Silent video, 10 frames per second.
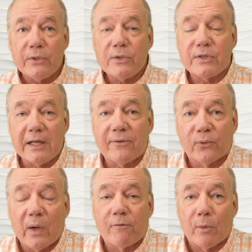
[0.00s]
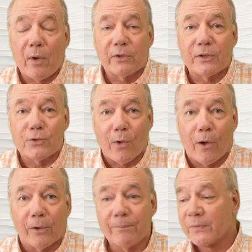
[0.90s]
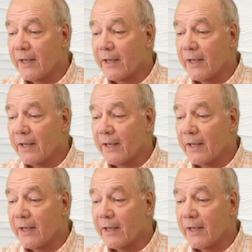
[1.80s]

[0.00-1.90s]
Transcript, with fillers: use the infrared remote control.